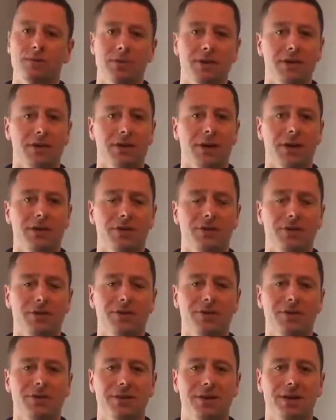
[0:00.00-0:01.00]
please get in
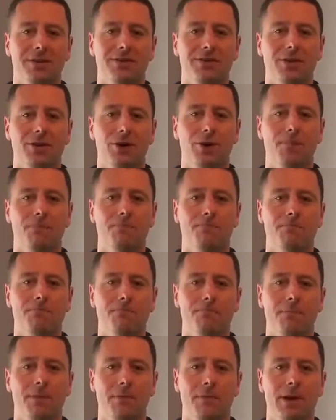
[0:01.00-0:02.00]
touch. Thanks a lot.
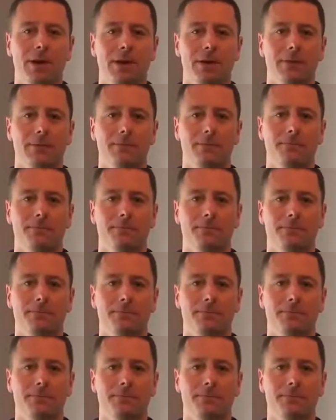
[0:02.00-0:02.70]
Bye bye.